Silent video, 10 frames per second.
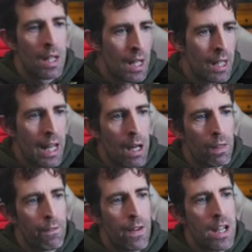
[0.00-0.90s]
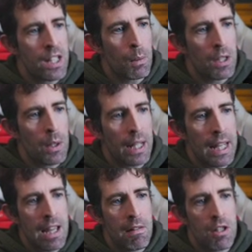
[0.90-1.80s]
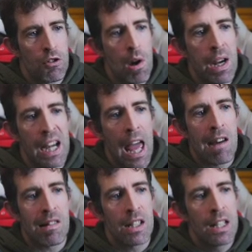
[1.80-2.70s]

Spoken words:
Now, the first thing we're doing here is throwing an error.